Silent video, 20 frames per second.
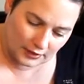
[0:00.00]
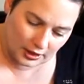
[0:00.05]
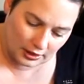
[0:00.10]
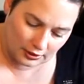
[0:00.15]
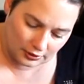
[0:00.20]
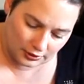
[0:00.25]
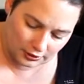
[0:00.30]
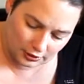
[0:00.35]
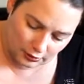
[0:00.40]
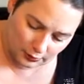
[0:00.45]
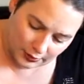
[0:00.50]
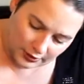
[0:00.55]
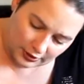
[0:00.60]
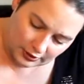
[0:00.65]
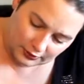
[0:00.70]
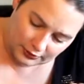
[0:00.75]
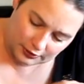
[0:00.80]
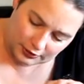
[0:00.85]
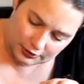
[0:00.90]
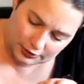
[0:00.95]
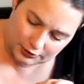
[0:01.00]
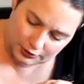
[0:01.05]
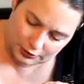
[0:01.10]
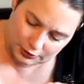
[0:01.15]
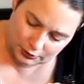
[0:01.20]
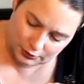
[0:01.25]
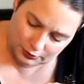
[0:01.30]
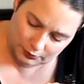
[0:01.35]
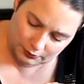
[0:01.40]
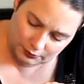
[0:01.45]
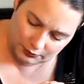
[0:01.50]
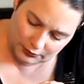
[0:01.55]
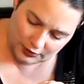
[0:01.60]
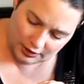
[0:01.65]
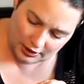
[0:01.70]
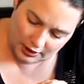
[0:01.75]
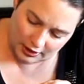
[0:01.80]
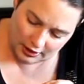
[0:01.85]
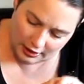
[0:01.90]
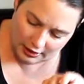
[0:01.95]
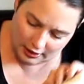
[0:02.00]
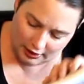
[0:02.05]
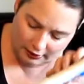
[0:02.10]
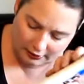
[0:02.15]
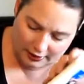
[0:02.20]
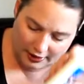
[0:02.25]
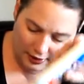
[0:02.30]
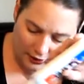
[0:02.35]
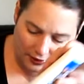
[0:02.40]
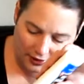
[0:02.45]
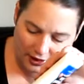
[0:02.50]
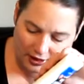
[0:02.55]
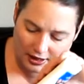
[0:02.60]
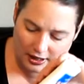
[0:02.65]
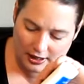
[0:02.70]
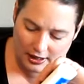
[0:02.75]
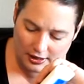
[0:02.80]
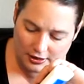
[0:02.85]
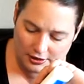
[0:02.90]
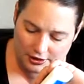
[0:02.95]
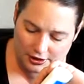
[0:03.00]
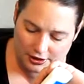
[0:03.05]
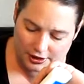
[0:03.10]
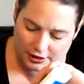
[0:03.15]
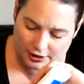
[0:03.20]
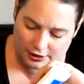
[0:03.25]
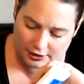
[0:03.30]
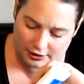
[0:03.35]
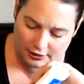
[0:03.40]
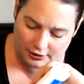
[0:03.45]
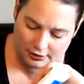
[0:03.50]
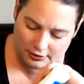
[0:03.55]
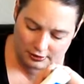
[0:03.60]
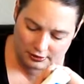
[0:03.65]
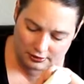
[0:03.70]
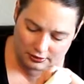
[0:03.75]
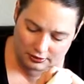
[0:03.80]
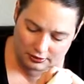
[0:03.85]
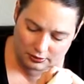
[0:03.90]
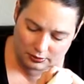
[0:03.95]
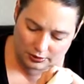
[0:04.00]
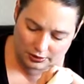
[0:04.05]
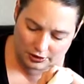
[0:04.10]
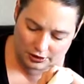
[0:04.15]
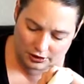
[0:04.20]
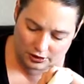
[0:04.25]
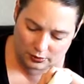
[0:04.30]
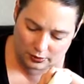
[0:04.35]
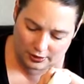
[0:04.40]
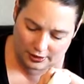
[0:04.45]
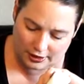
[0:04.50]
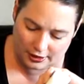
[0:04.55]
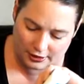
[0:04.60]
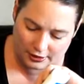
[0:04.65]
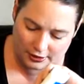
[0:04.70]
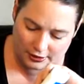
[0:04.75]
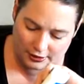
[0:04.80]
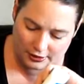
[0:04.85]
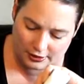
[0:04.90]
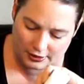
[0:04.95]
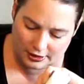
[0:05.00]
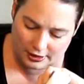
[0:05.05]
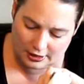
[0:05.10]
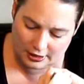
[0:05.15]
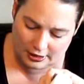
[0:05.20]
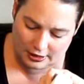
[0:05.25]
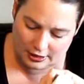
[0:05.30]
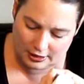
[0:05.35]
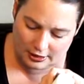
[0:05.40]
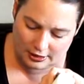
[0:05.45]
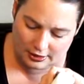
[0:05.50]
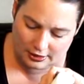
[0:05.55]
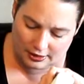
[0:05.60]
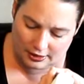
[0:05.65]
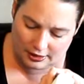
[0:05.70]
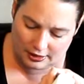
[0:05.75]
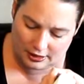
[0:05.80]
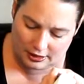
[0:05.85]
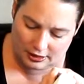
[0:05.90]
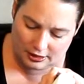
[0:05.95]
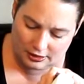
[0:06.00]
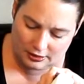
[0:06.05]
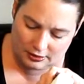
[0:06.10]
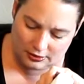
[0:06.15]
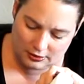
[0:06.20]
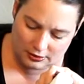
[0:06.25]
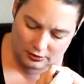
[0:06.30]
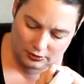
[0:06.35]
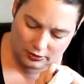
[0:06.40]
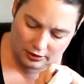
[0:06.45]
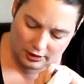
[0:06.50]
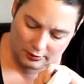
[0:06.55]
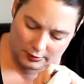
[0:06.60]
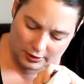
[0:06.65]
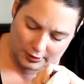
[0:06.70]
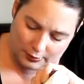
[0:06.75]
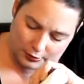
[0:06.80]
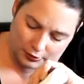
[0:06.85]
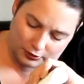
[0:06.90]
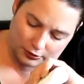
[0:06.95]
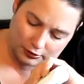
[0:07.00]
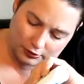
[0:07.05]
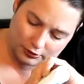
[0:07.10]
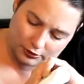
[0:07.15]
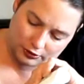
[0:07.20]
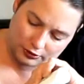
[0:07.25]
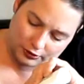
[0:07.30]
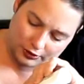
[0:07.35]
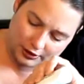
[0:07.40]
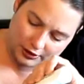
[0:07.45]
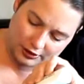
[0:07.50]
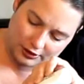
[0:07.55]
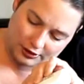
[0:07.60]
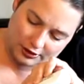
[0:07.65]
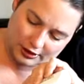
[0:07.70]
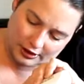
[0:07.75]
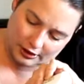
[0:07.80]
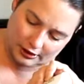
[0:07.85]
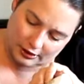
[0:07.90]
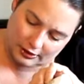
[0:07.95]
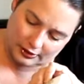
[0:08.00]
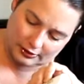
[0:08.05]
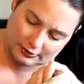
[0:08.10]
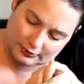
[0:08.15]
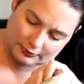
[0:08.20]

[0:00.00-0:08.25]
a little bit of glue around the edge here, which is where the toilet paper roll is going to sit.